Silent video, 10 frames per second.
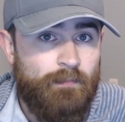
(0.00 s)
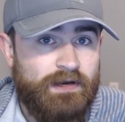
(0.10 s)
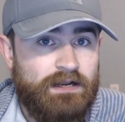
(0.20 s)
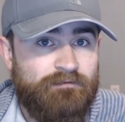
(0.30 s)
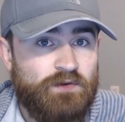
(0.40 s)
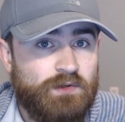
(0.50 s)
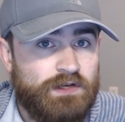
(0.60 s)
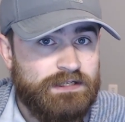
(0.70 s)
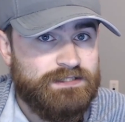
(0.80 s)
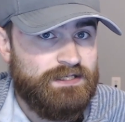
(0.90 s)
But if you
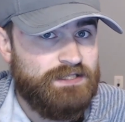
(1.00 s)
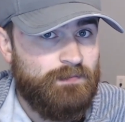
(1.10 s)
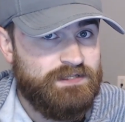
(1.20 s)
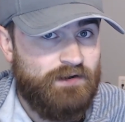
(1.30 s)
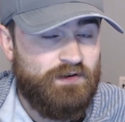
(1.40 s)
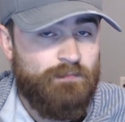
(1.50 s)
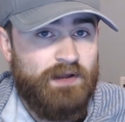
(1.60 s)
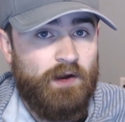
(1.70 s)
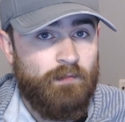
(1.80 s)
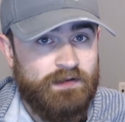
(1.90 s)
look at systems that are
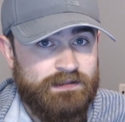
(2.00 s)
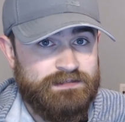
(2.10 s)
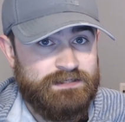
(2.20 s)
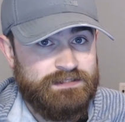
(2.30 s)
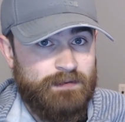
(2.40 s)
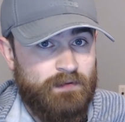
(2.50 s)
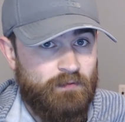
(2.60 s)
comparable to the system,